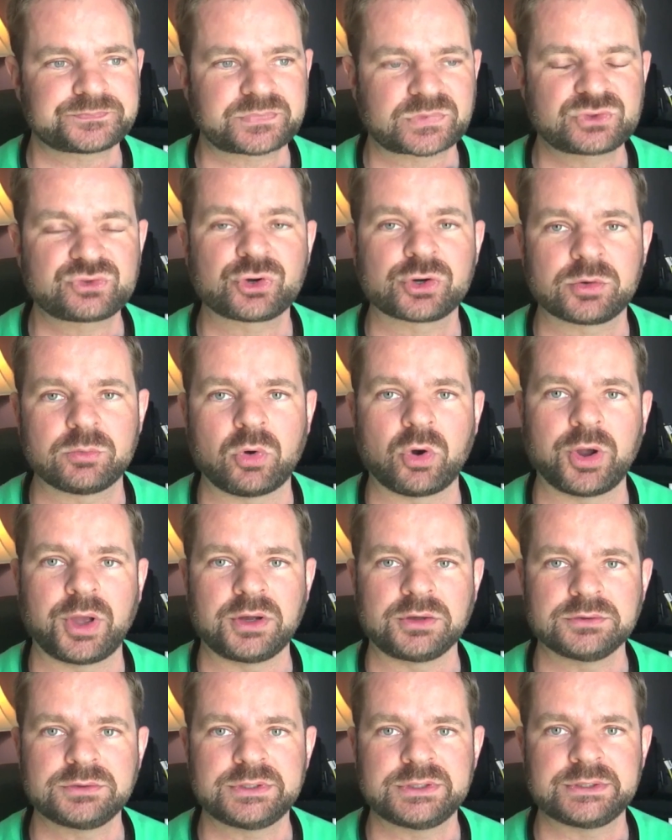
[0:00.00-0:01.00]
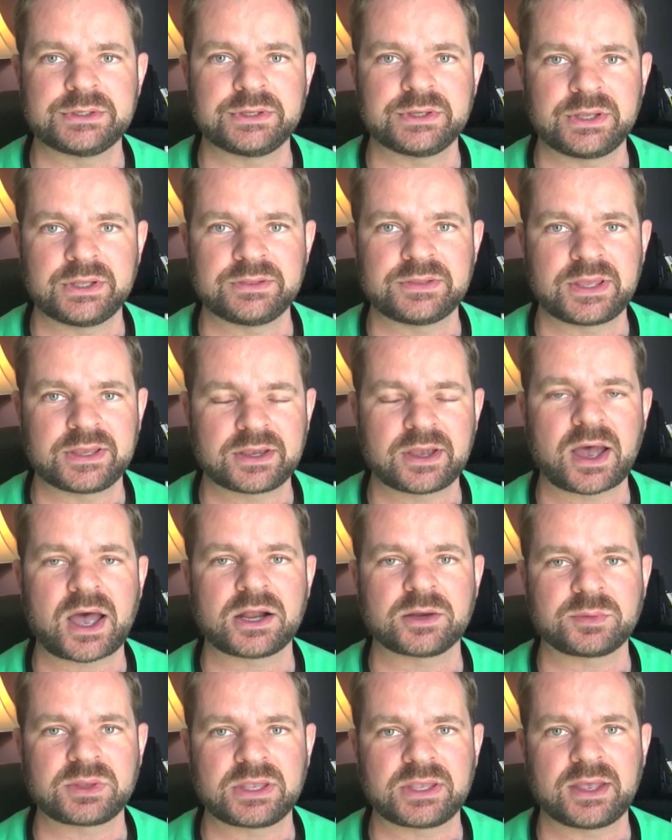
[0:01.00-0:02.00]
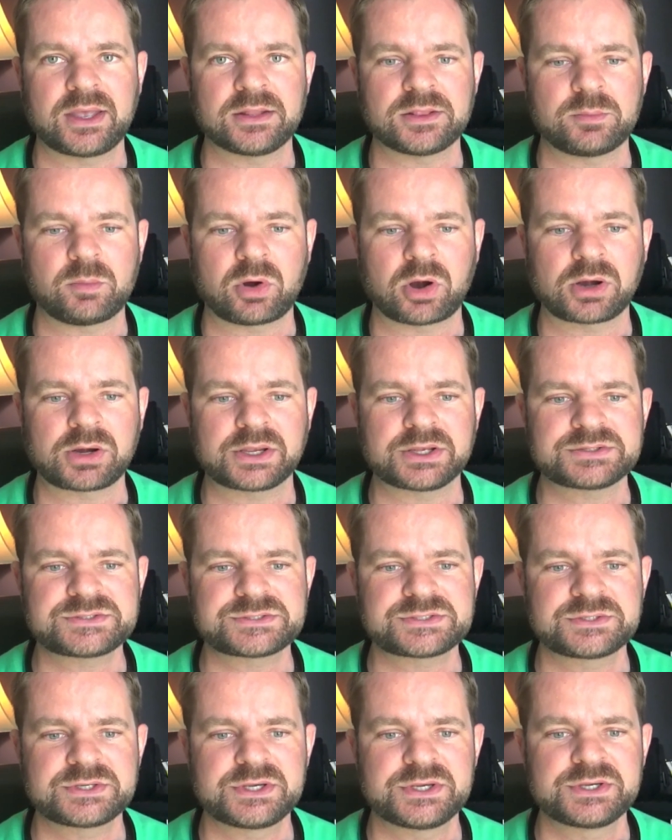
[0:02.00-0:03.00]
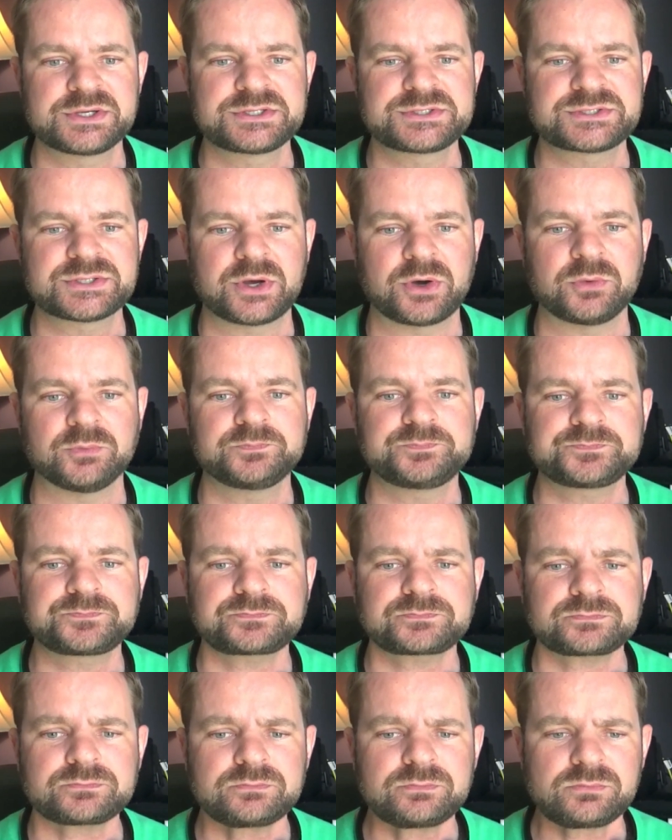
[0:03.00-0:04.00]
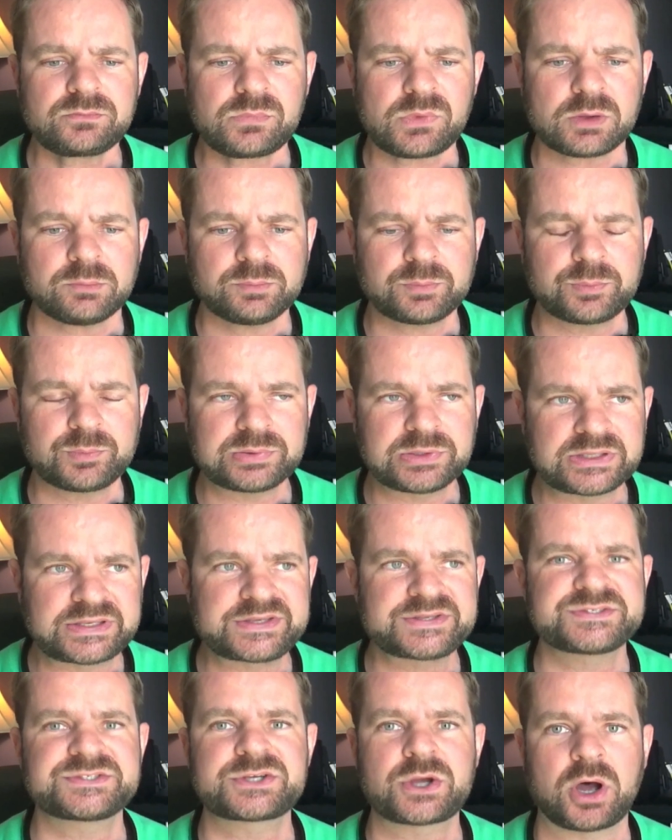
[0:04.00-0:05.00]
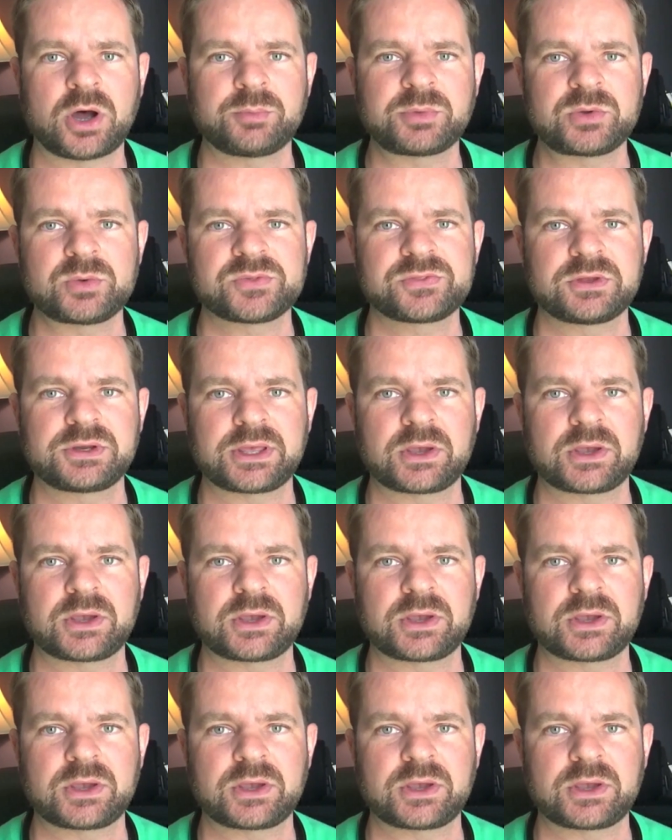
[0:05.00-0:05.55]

turmoil in the economy and the markets. So please call me with any